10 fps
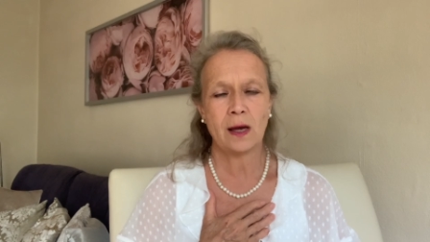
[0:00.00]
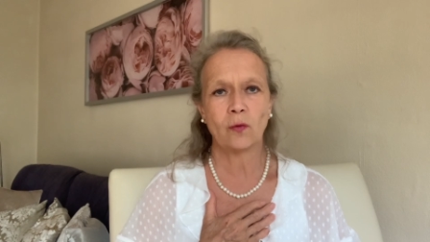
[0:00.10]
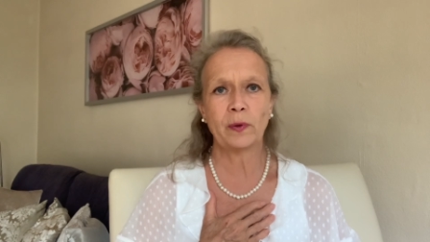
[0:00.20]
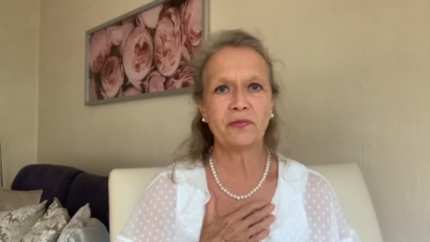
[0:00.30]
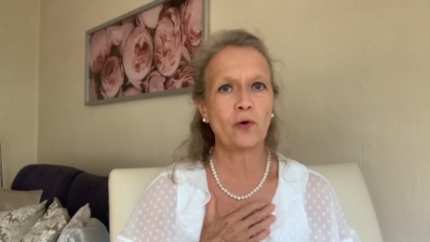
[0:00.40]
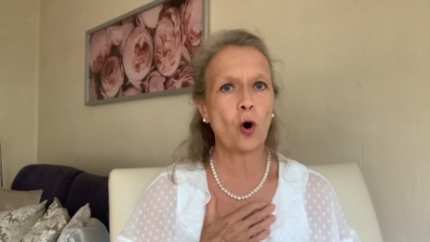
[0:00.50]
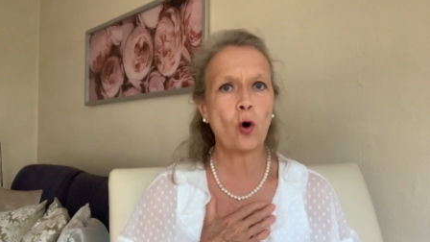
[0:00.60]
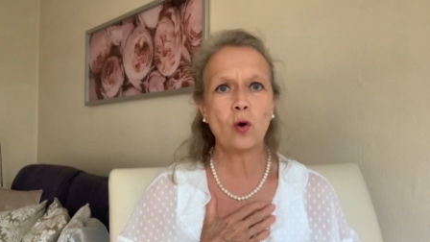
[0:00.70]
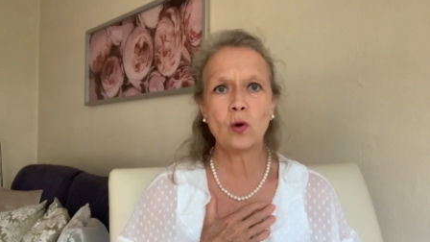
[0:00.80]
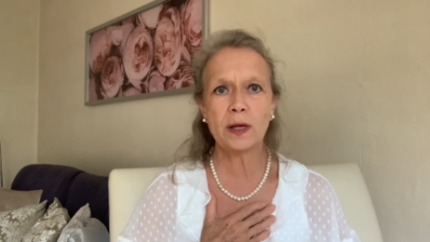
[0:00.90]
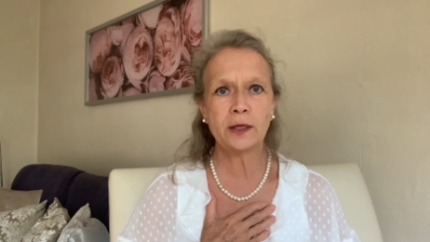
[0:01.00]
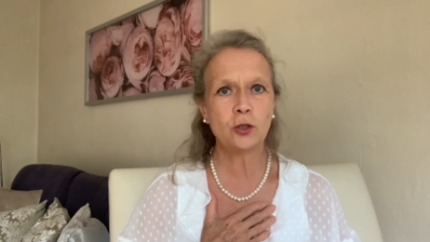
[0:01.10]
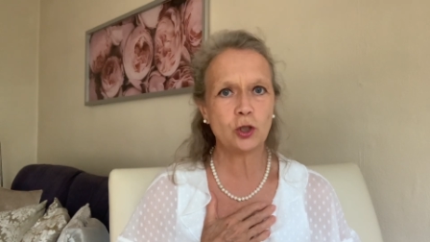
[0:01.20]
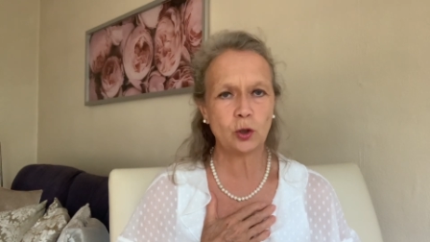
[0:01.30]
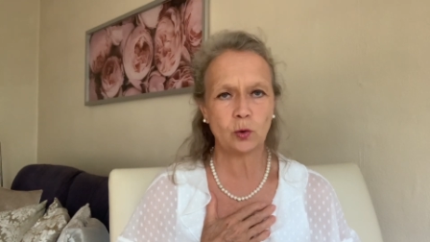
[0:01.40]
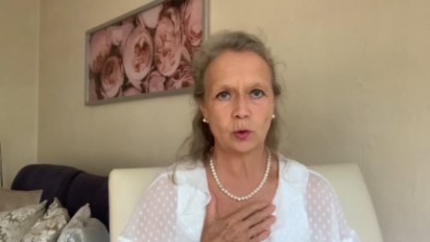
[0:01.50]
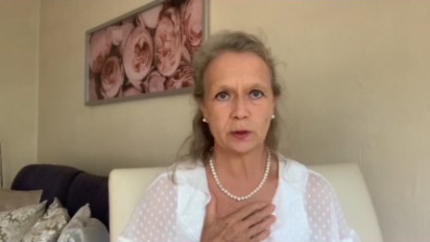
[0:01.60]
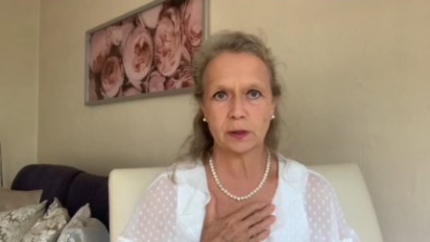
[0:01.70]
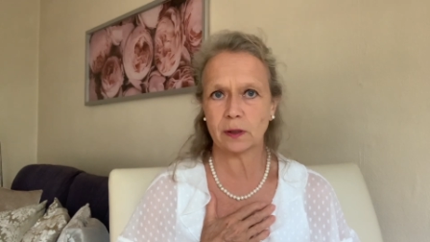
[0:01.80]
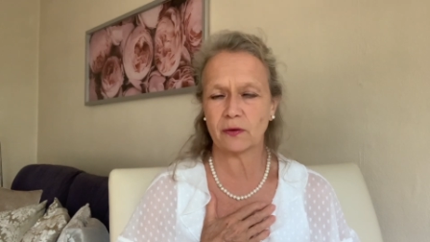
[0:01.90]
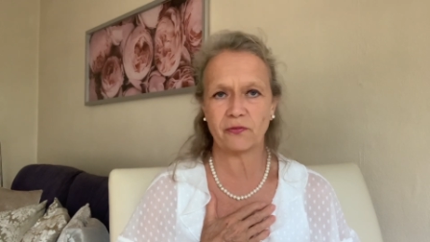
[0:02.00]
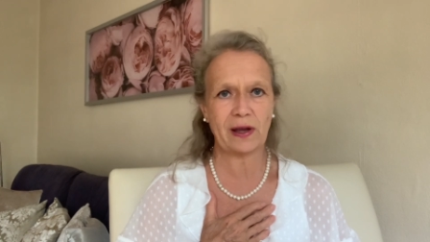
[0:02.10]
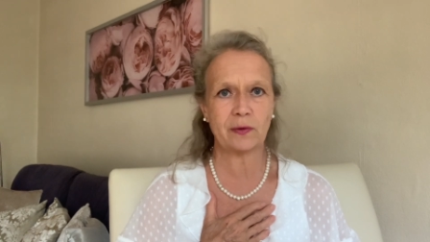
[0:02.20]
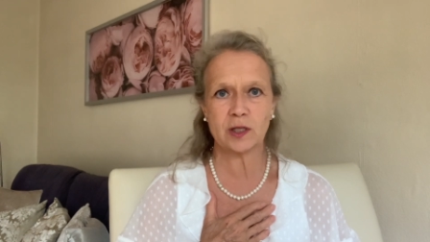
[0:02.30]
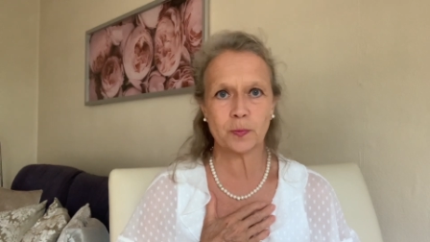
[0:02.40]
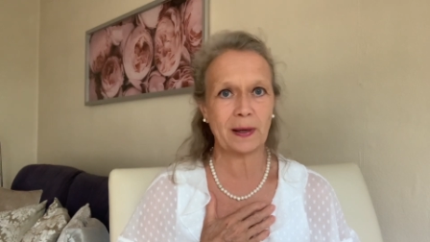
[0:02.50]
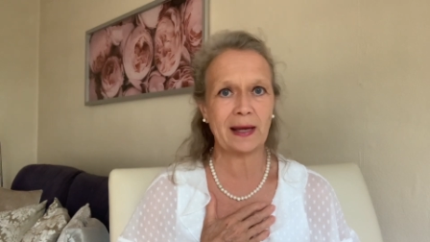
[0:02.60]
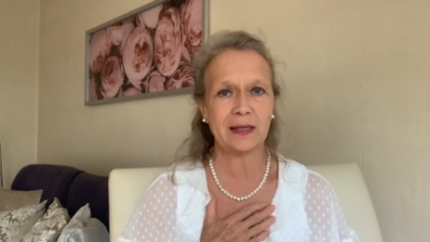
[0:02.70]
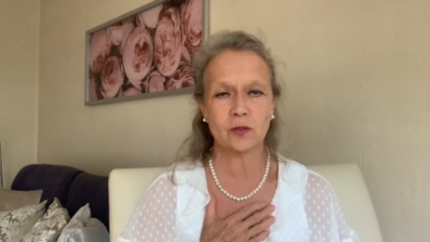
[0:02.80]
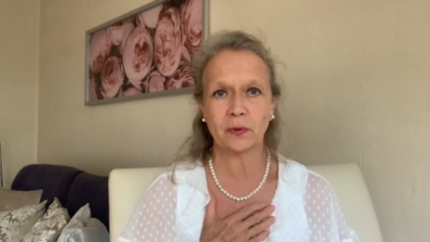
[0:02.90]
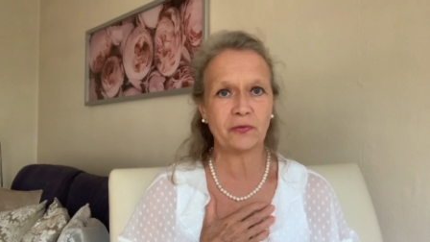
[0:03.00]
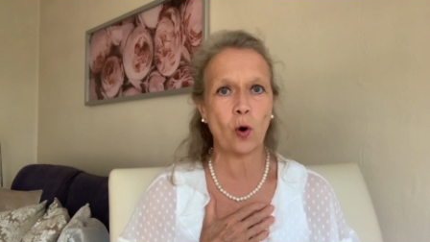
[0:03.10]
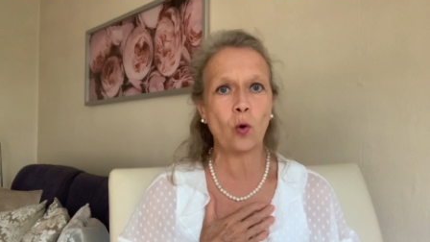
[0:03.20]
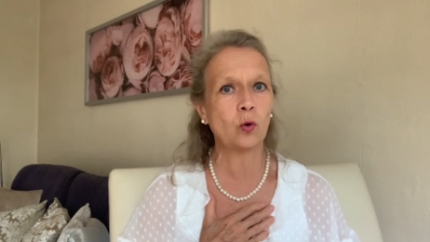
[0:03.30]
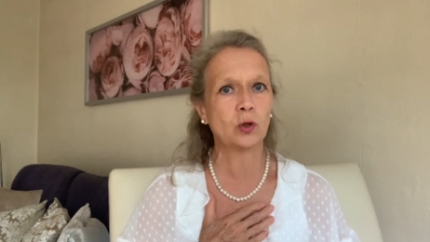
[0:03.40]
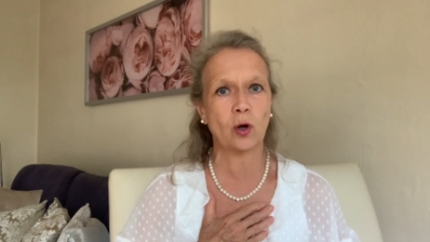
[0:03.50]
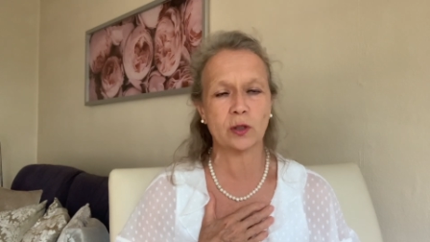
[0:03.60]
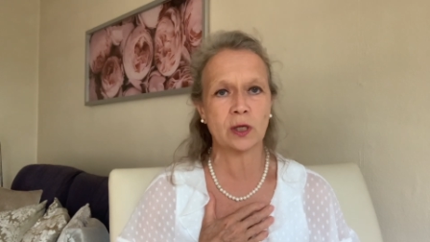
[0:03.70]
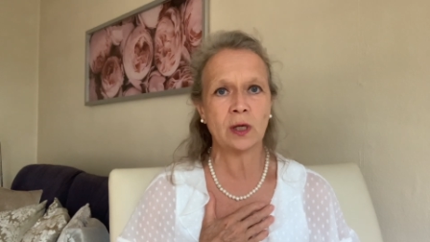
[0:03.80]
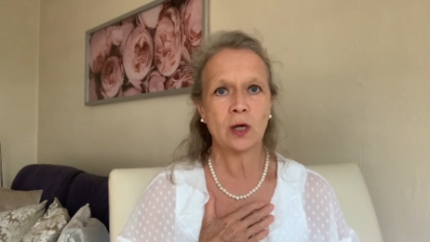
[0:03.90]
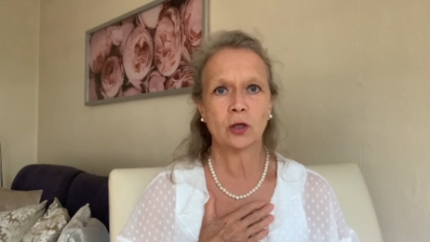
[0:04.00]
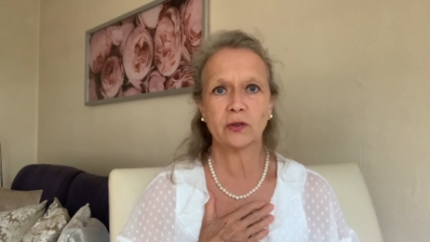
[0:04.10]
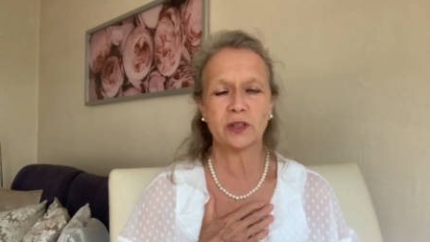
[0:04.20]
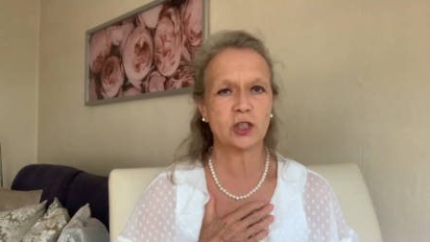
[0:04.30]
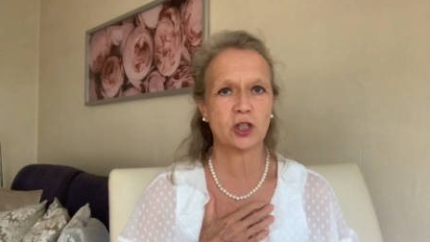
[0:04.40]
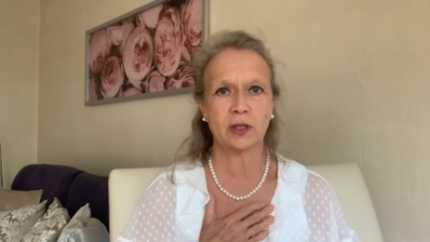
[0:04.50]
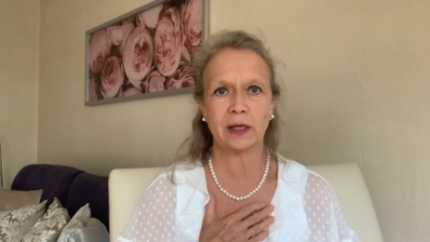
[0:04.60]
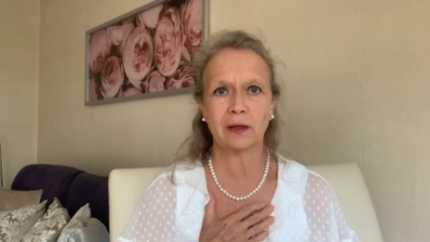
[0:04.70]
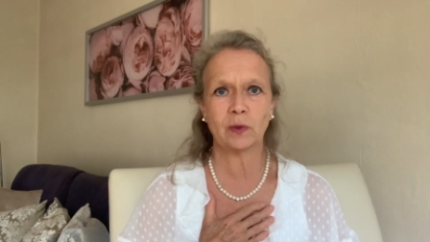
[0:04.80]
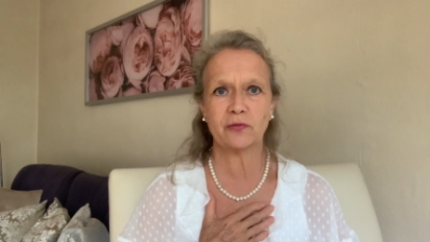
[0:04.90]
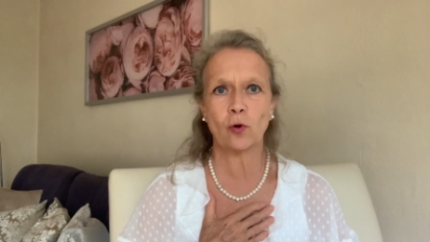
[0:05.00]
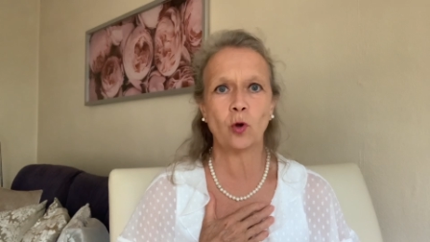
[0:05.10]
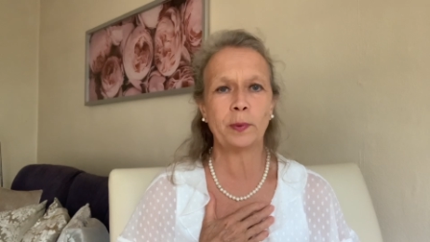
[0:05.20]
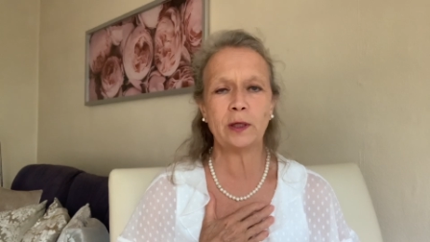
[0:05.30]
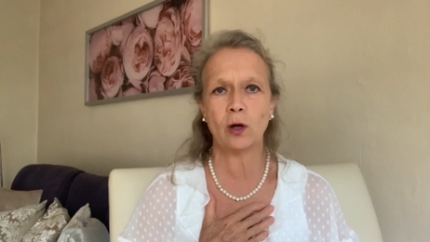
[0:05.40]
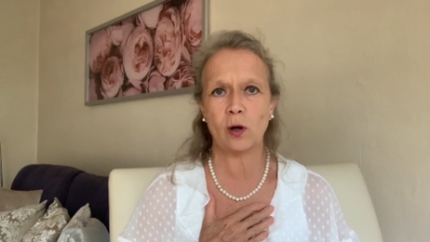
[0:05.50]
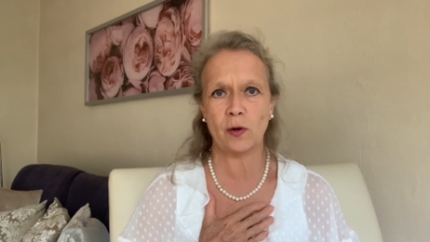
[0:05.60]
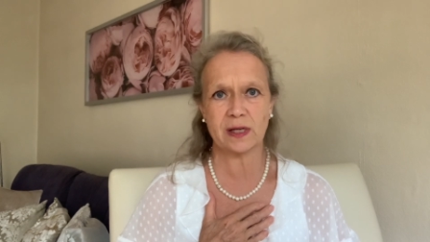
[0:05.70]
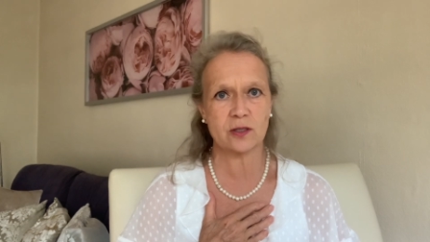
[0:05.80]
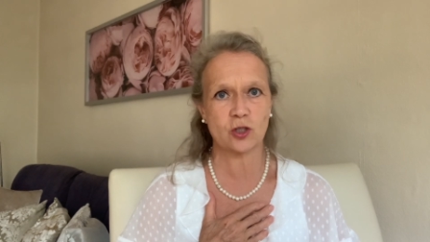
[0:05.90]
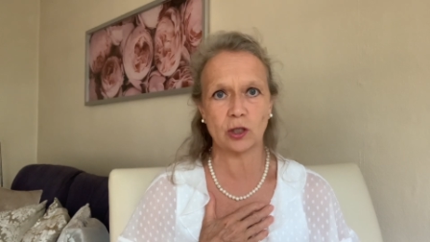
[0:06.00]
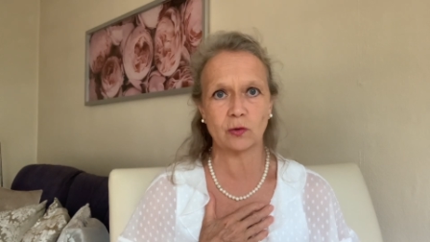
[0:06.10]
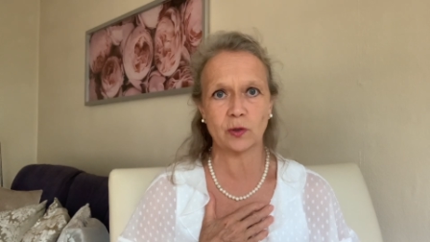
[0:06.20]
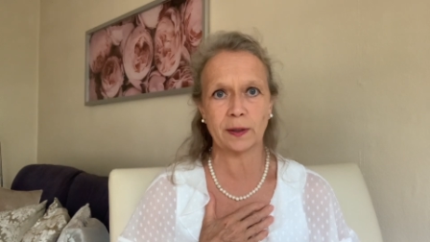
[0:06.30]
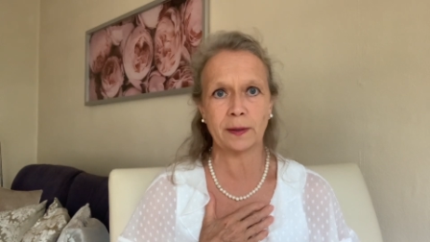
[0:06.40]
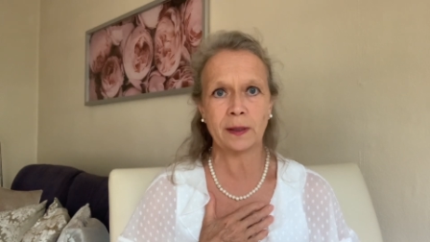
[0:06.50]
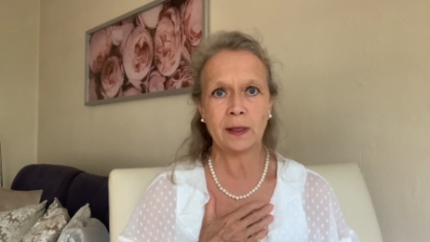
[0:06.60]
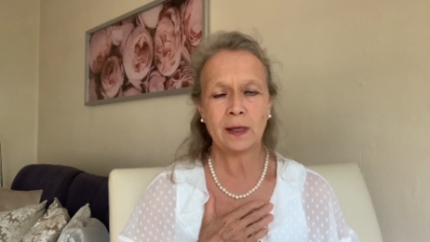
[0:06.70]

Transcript: We've all endured various pains. We've all got conditioning. We've all been hurt as children.